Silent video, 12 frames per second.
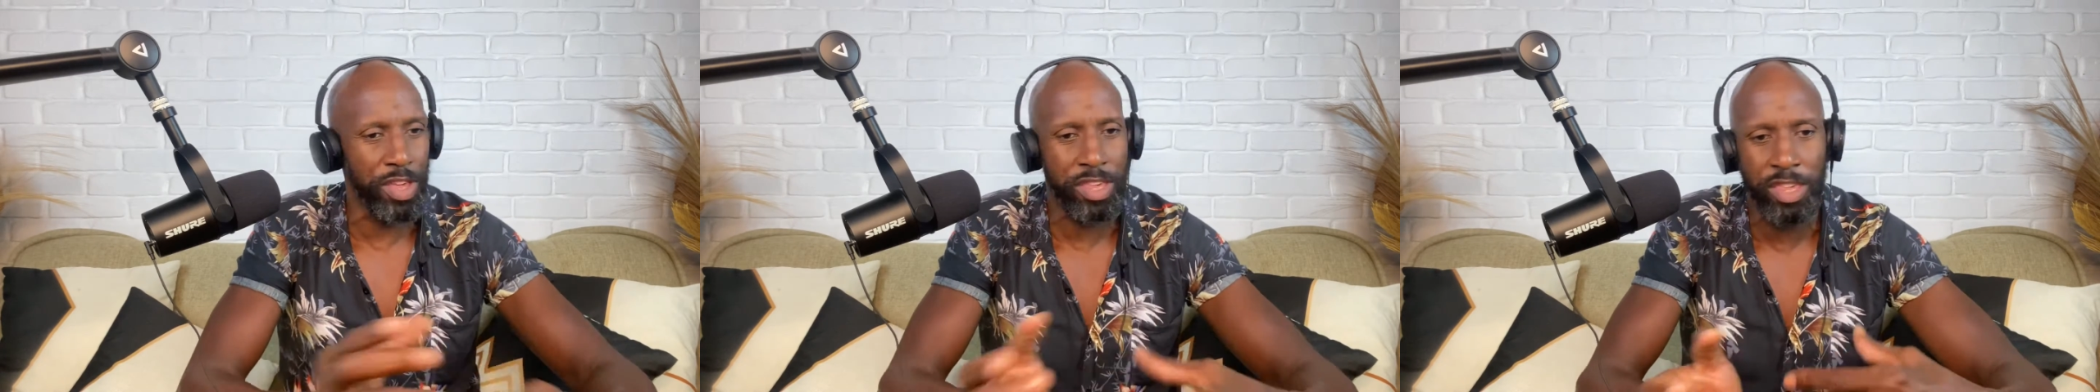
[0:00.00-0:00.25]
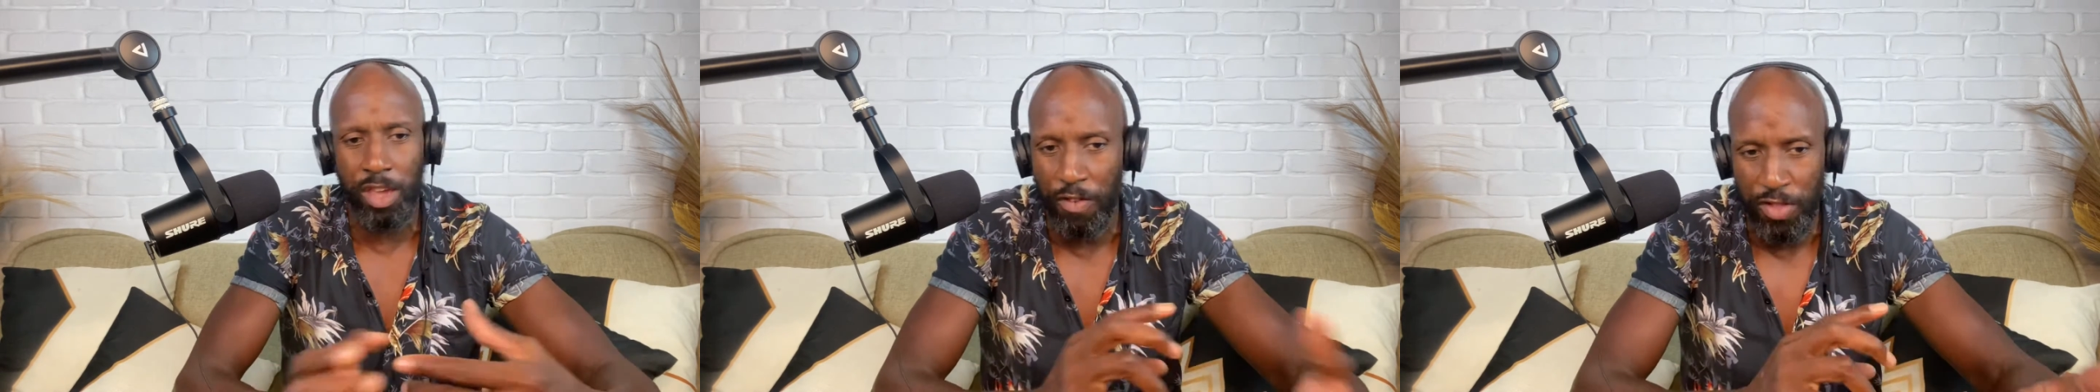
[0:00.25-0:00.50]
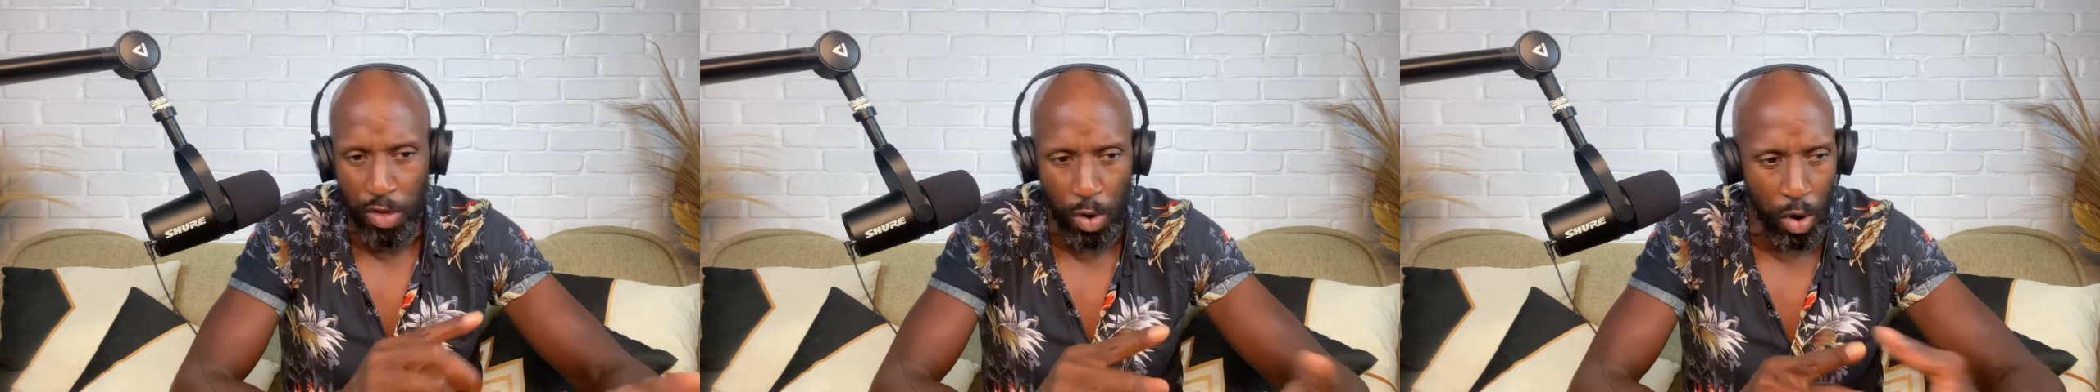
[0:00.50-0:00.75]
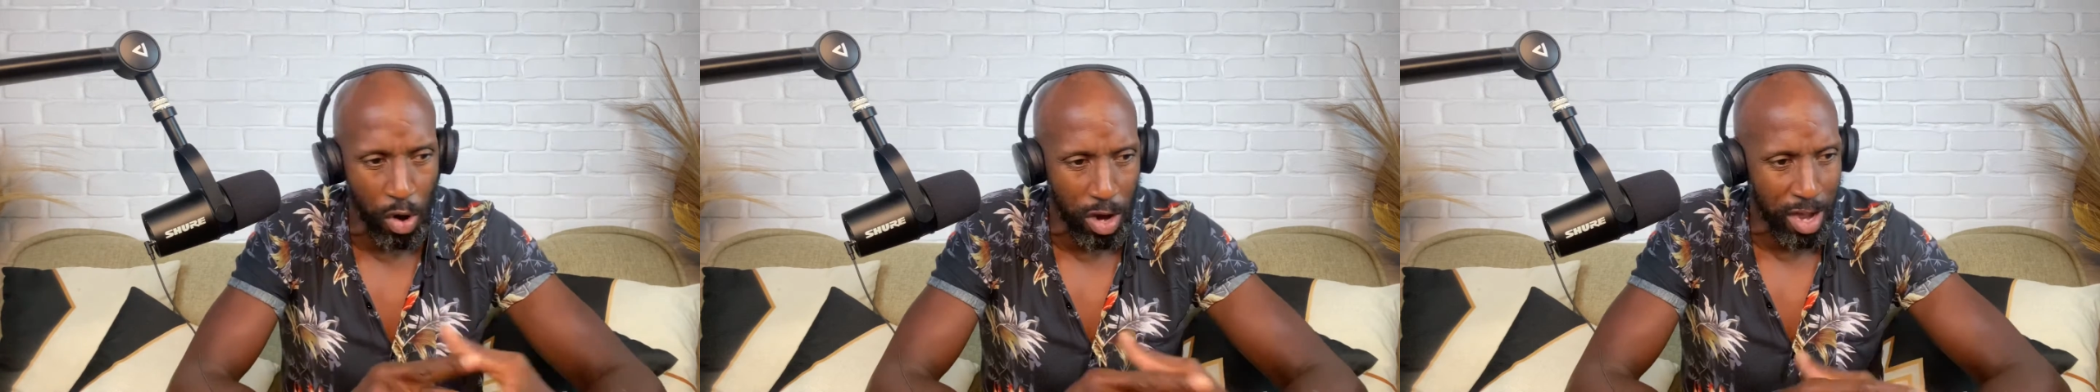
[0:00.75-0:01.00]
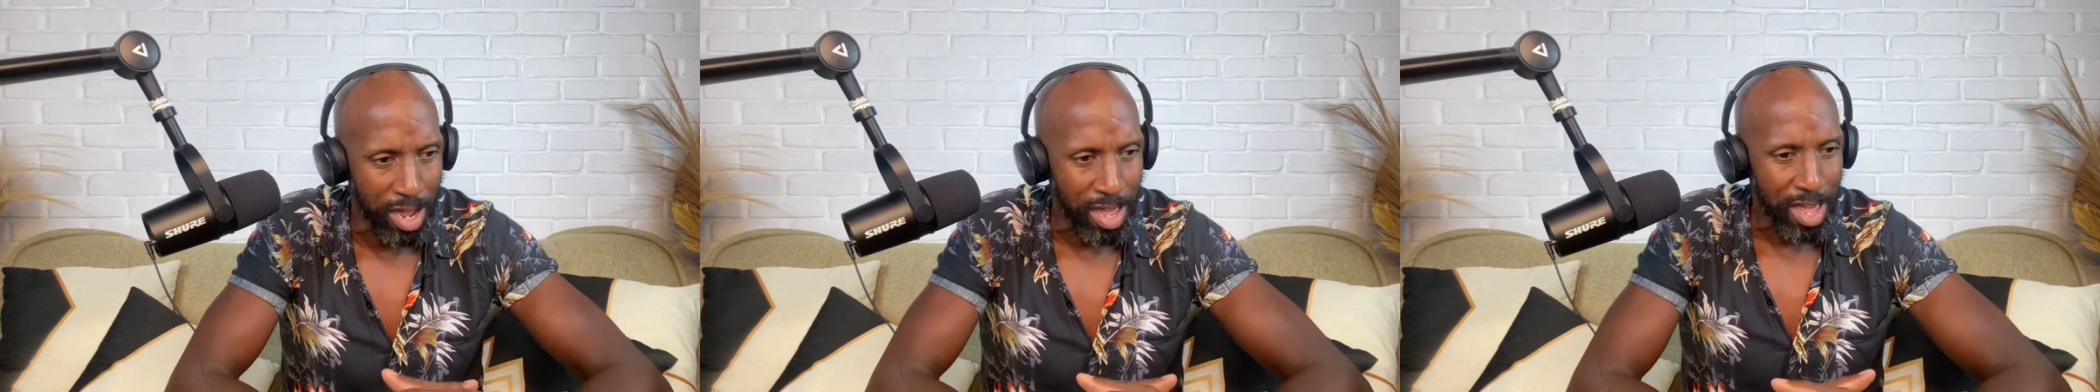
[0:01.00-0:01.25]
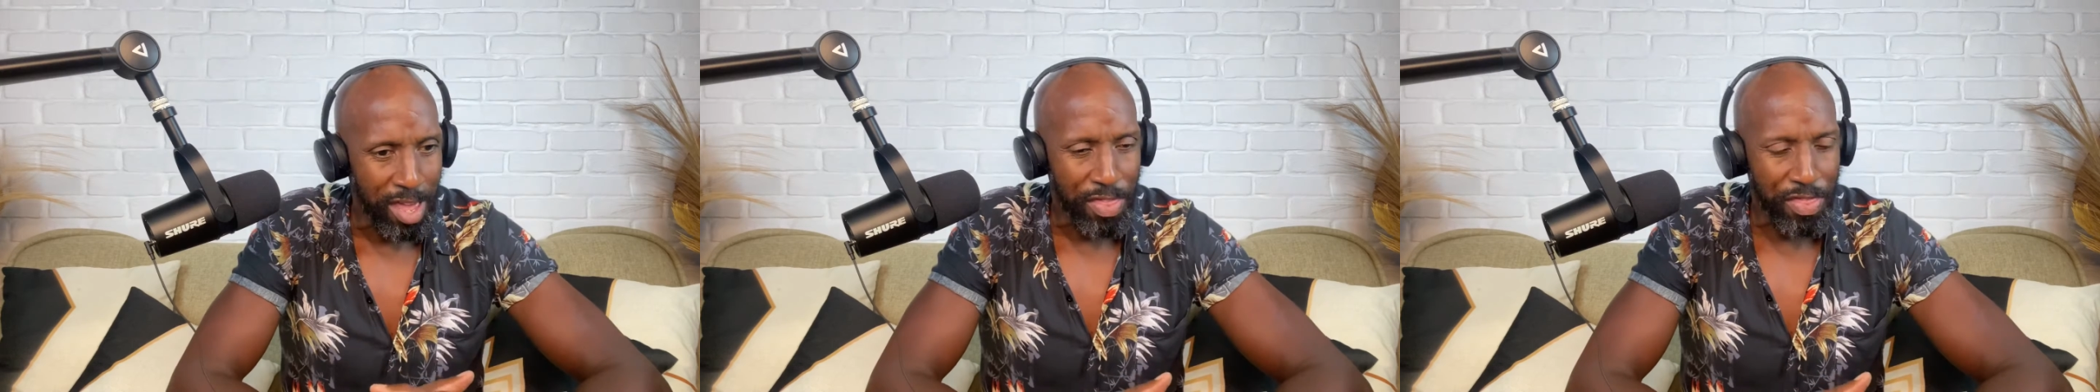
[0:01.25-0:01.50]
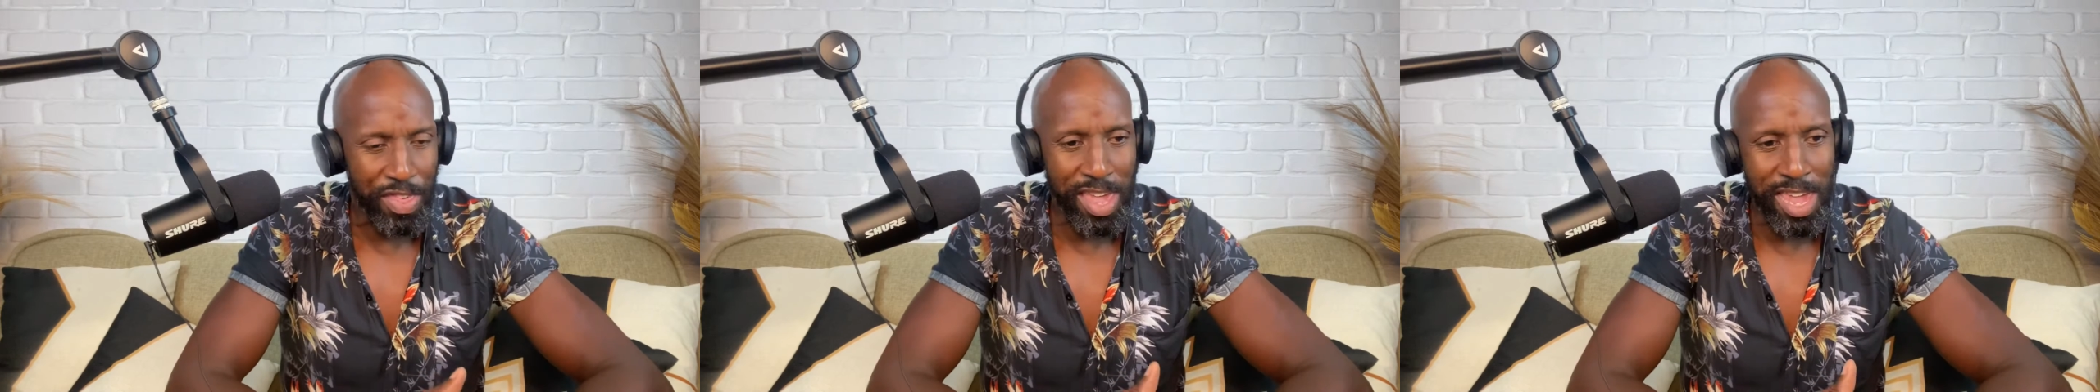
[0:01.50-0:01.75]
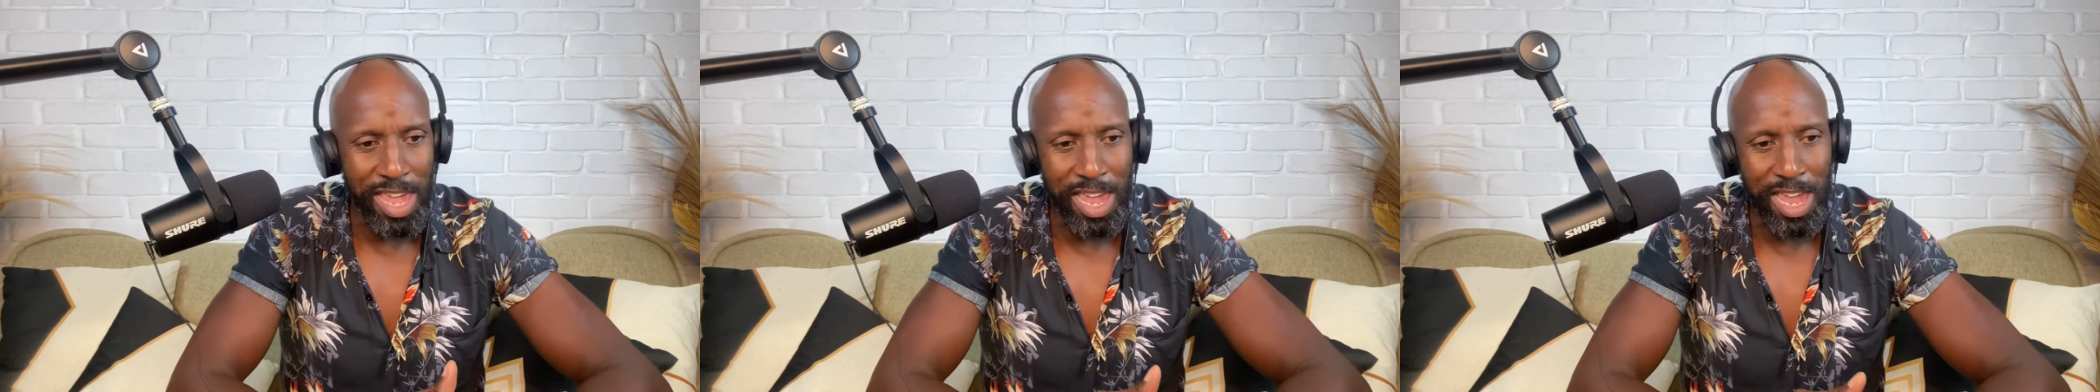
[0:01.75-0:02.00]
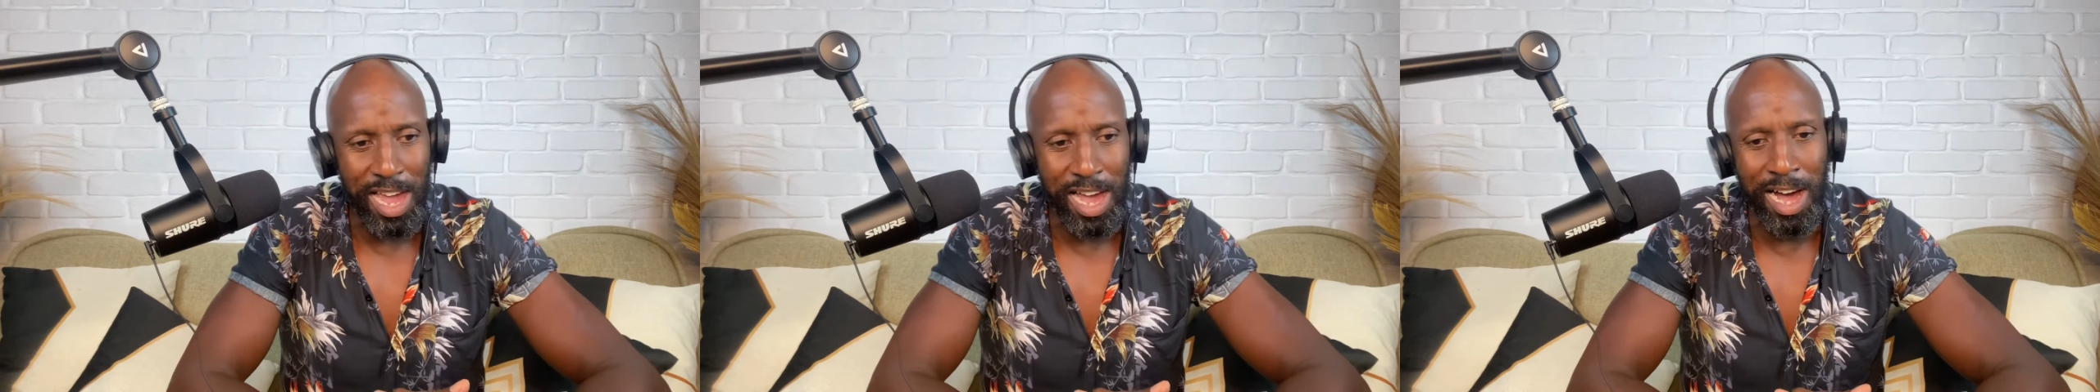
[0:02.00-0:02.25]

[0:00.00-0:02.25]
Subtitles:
the self-talk, the